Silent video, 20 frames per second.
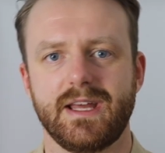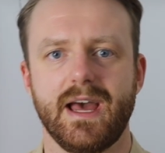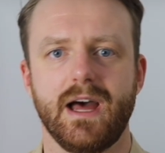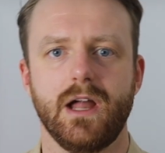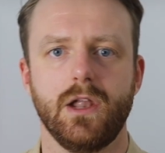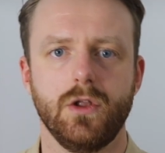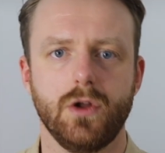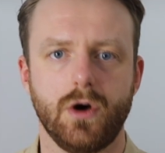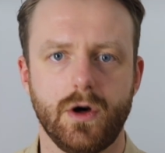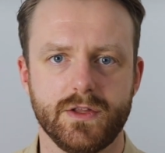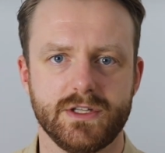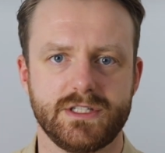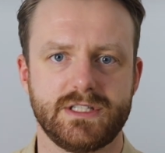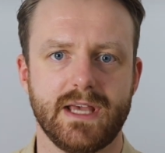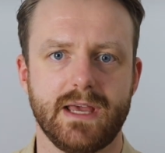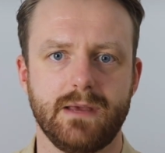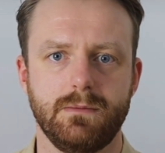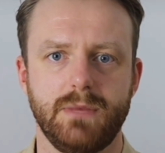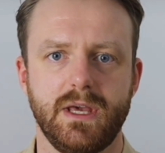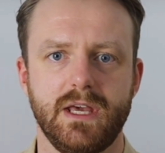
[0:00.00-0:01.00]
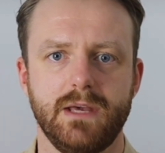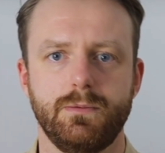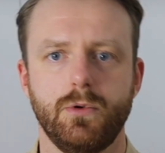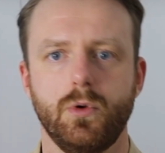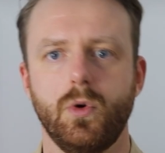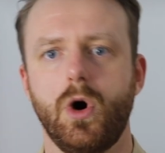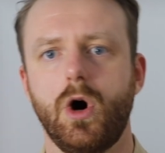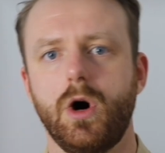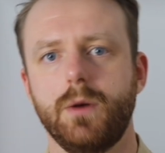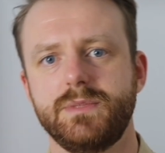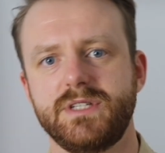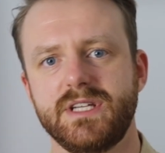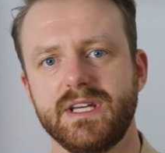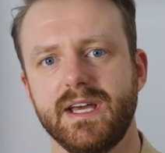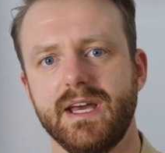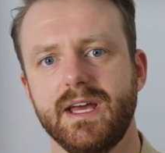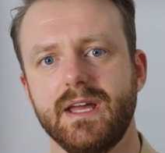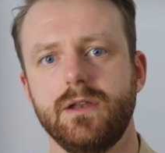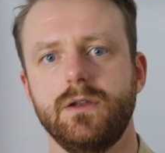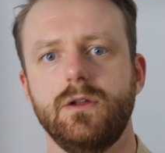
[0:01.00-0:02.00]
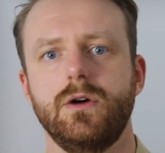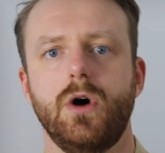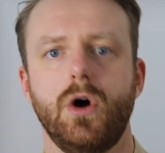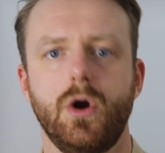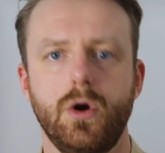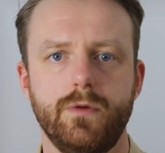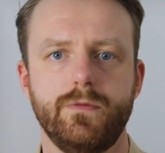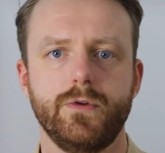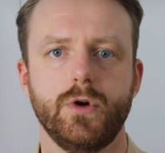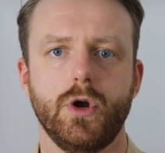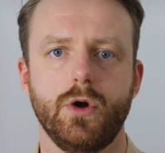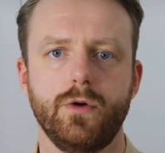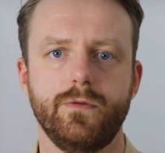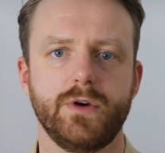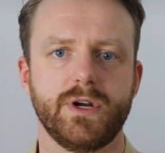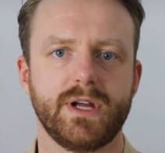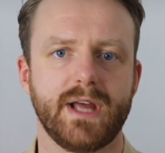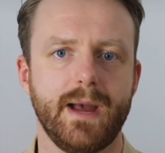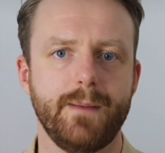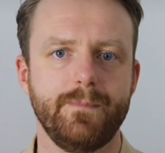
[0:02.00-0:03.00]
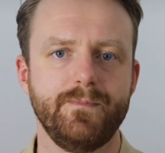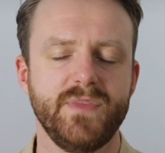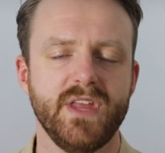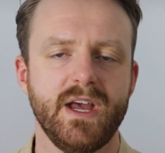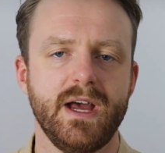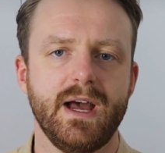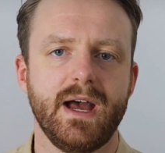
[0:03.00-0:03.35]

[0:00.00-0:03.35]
get a lot of the same people opting in over and over again.